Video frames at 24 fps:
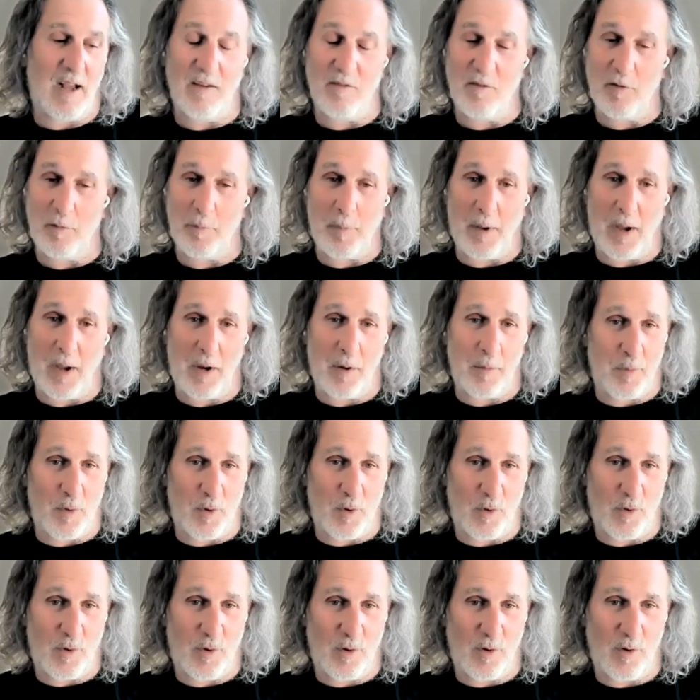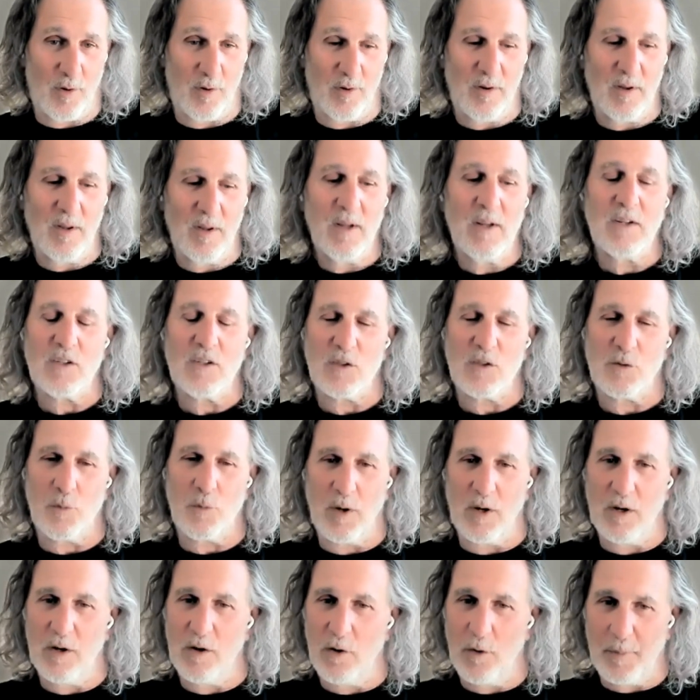I have a buyer broker,
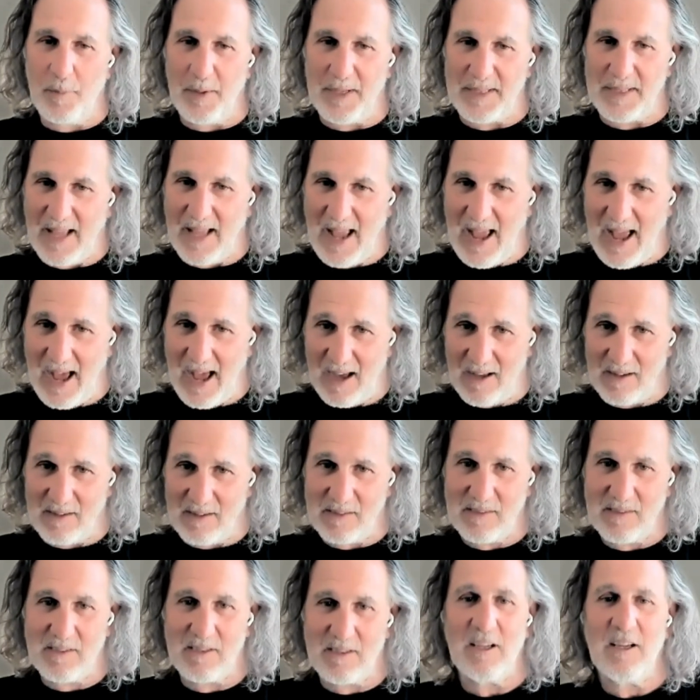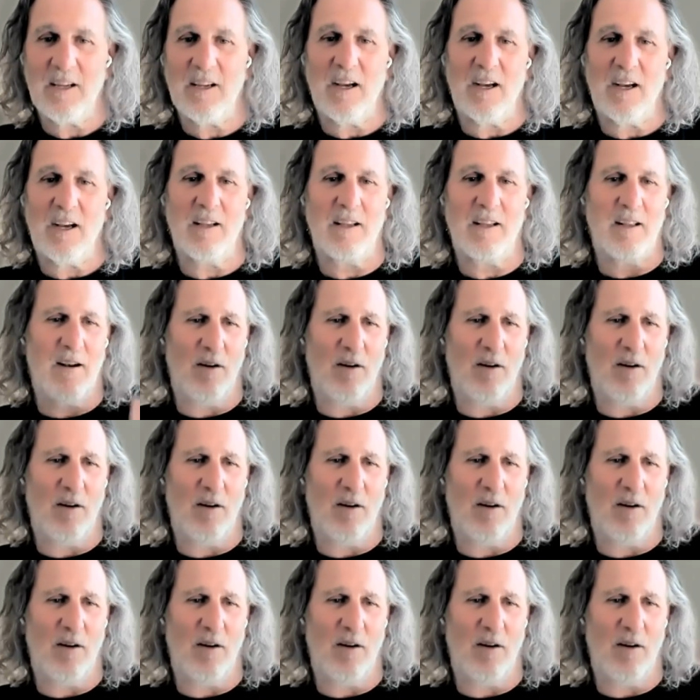just want to know about the house.